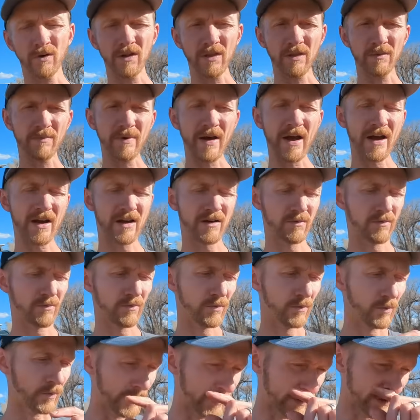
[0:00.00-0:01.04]
of the back
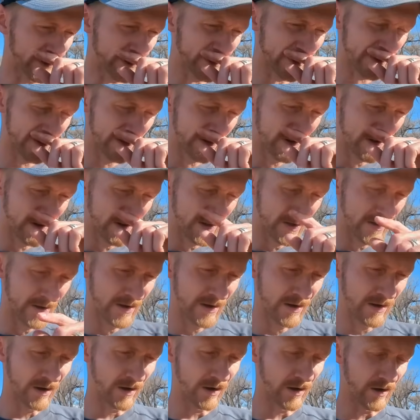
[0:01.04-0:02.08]
wheels,
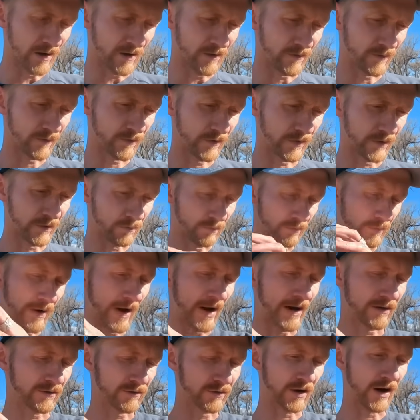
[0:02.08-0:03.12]
for the
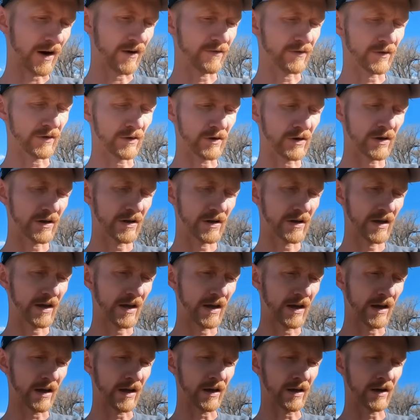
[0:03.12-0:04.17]
back drive unit.
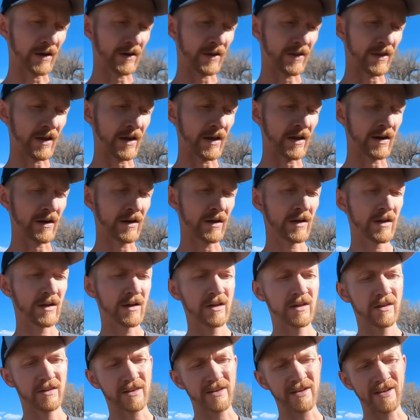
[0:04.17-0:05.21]
And then
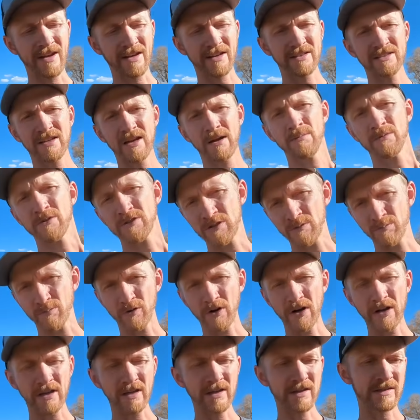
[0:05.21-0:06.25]
the next time it was the
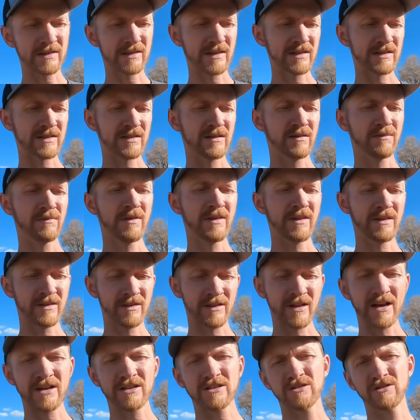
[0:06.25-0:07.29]
braking system. And then the
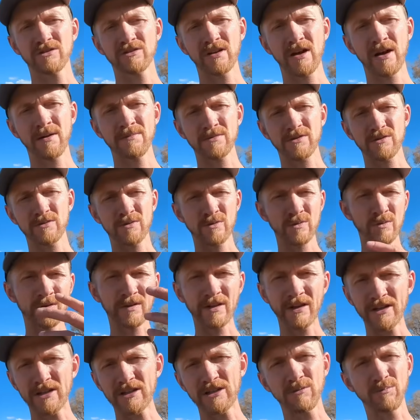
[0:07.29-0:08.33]
last 2 times it was
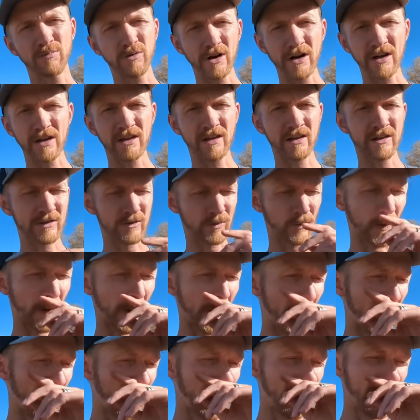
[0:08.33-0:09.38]
related to braking as
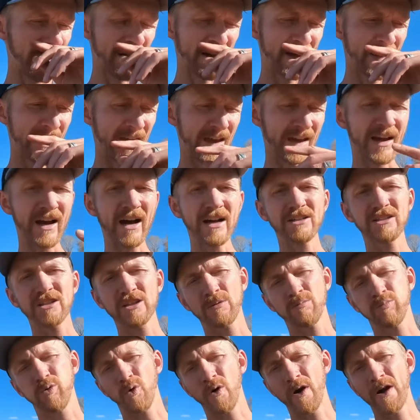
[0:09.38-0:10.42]
well. It got to the
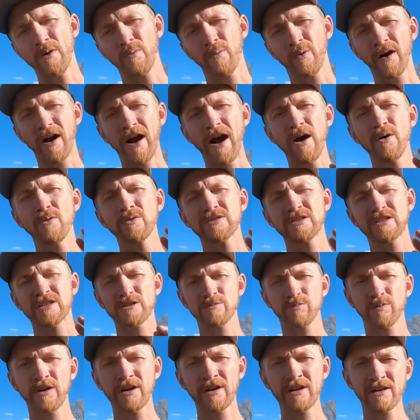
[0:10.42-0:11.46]
point where I was
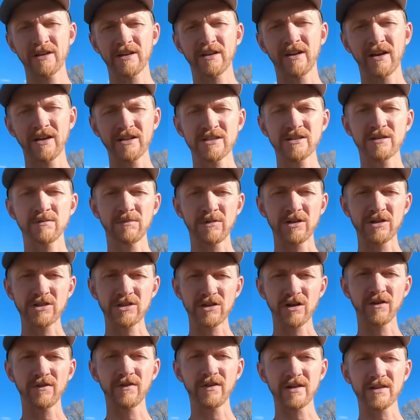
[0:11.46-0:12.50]
explaining to customer
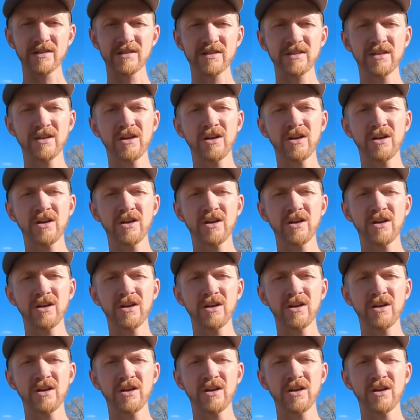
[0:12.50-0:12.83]
support,